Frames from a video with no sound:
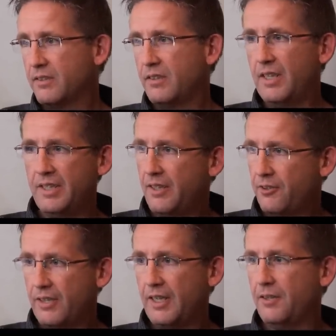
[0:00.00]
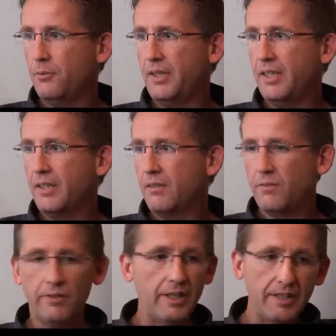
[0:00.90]
any other day of the week,
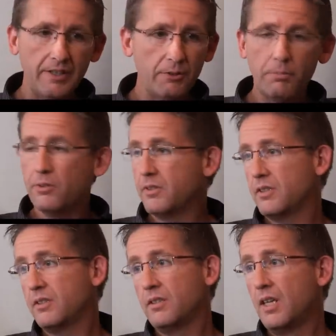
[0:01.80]
for any other person,